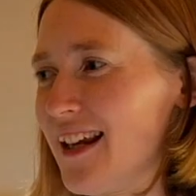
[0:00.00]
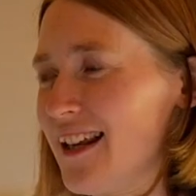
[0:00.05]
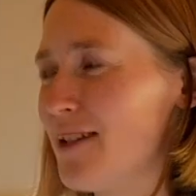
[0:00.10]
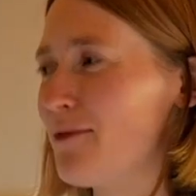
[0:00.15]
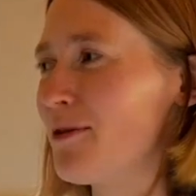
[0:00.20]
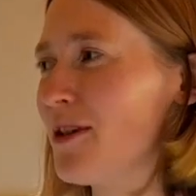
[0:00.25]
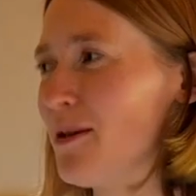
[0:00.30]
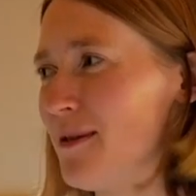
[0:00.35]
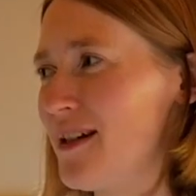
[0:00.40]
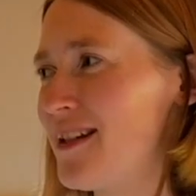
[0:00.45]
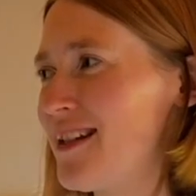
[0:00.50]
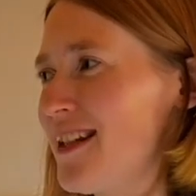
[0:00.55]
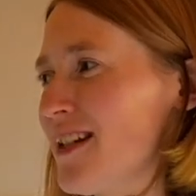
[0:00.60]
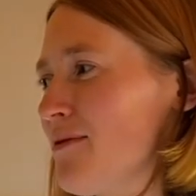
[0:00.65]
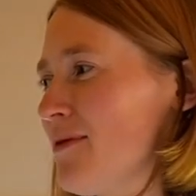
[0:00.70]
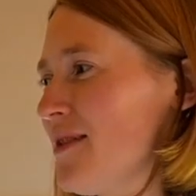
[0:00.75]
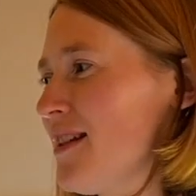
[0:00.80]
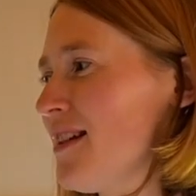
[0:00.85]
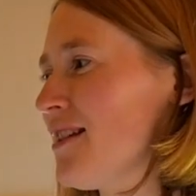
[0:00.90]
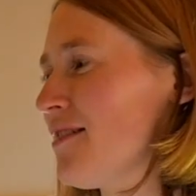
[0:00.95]
think one of the best things
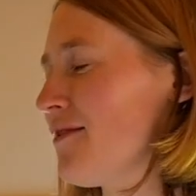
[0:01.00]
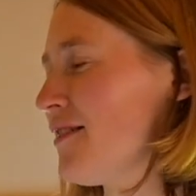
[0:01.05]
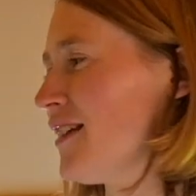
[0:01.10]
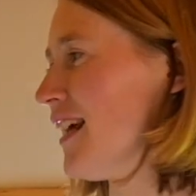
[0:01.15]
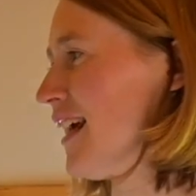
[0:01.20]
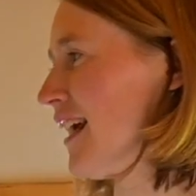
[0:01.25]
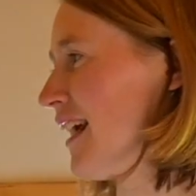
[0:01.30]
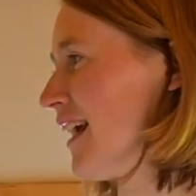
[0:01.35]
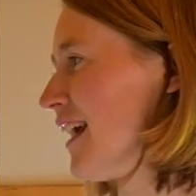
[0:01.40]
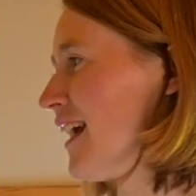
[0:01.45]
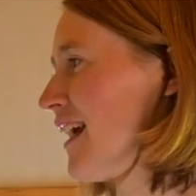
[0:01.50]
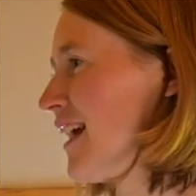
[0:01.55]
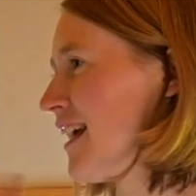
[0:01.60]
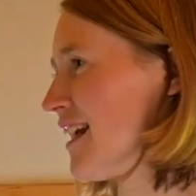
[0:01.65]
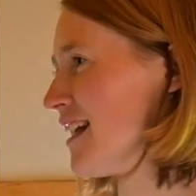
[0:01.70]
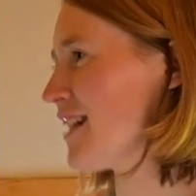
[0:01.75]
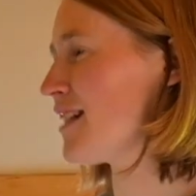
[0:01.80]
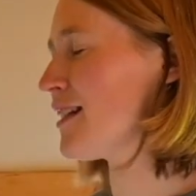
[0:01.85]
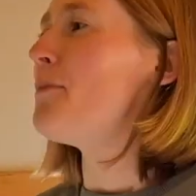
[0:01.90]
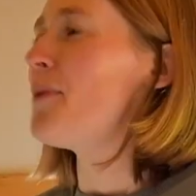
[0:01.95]
we did do in here
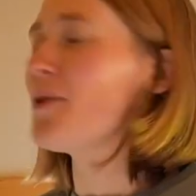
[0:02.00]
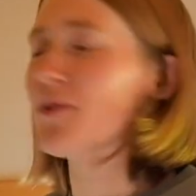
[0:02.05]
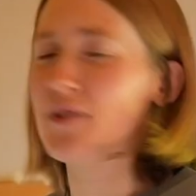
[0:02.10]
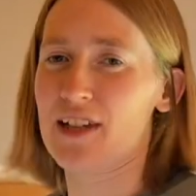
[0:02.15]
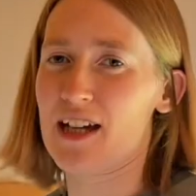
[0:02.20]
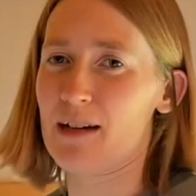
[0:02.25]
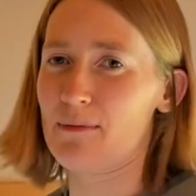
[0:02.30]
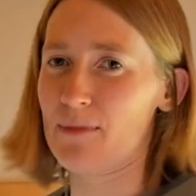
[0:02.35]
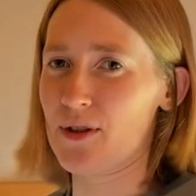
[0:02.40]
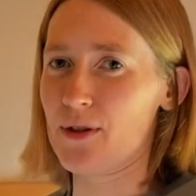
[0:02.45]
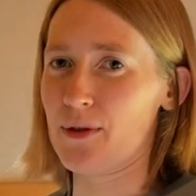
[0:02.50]
is building the cupboard